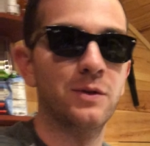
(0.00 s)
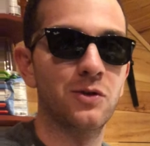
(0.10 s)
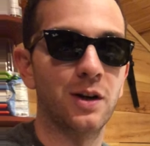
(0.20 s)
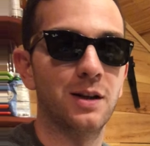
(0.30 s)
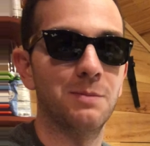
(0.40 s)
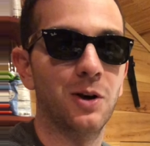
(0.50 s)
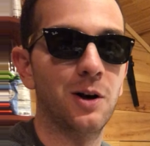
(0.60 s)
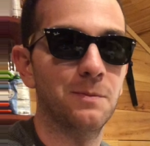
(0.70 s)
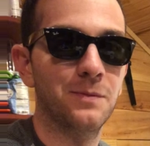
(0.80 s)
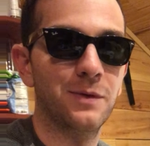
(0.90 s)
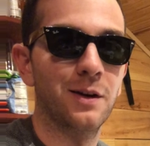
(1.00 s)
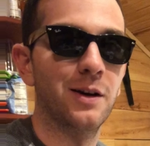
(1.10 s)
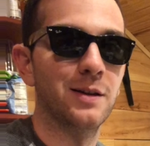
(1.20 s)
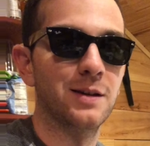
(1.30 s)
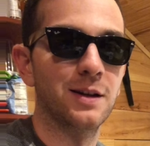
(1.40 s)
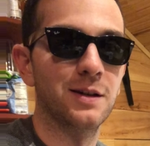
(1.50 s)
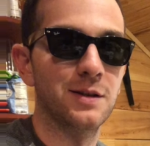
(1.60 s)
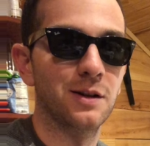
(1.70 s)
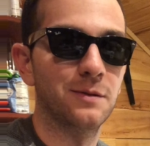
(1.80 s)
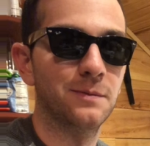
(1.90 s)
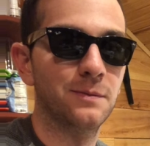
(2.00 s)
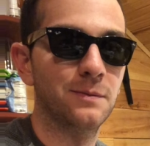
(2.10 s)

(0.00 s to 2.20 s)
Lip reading: Try to keep calm. All right, take it easy, y'all.